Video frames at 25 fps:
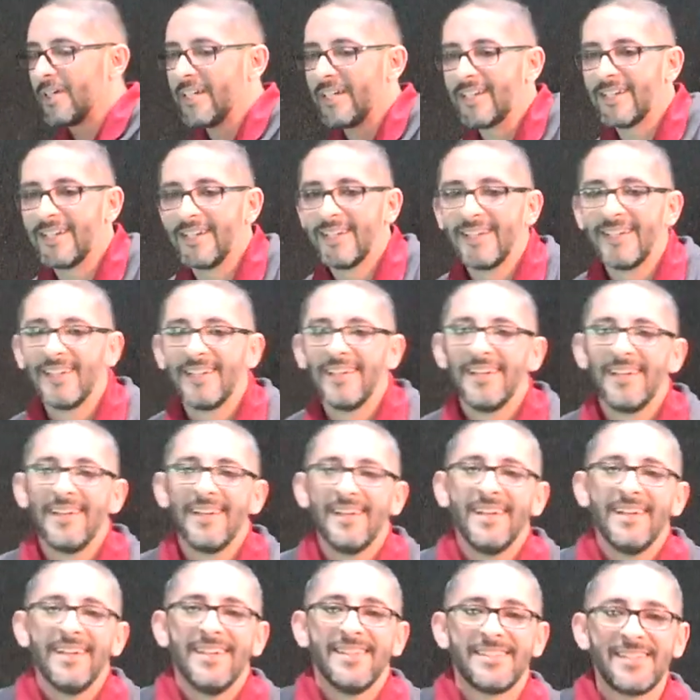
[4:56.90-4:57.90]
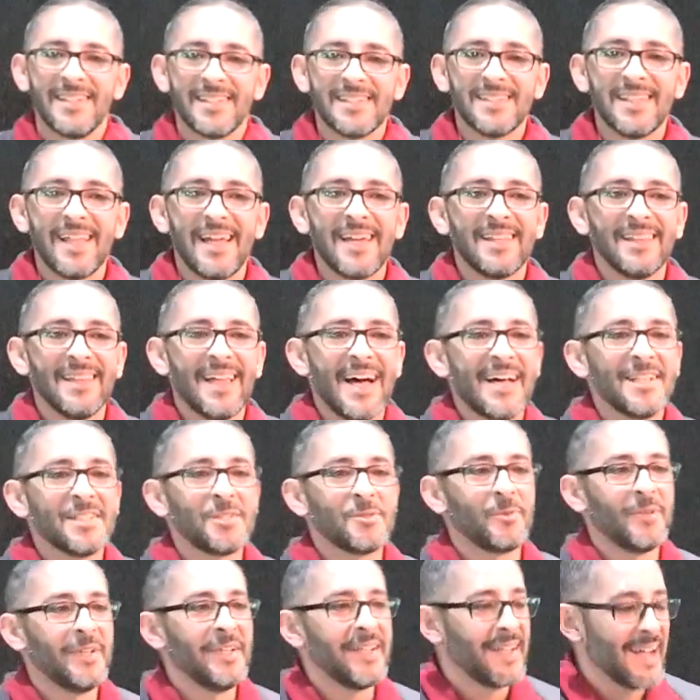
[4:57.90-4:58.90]
week, just like
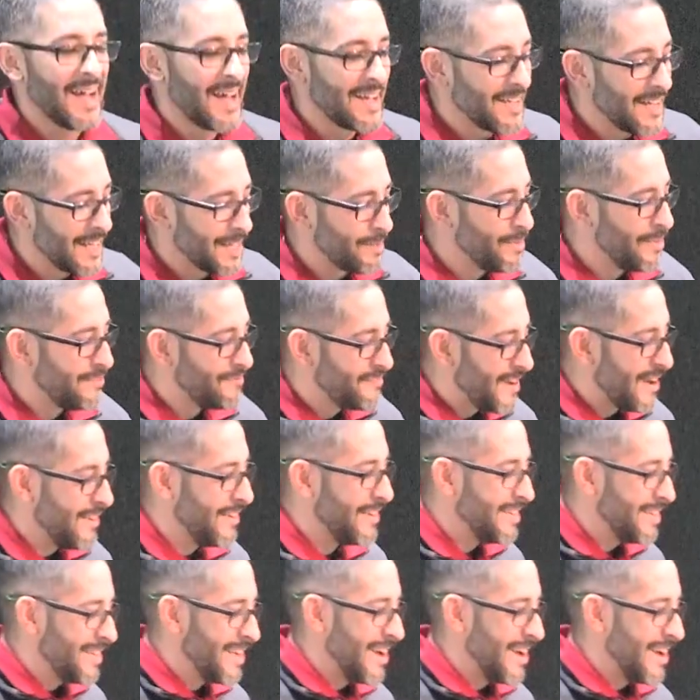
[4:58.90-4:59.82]
last week, I got to be very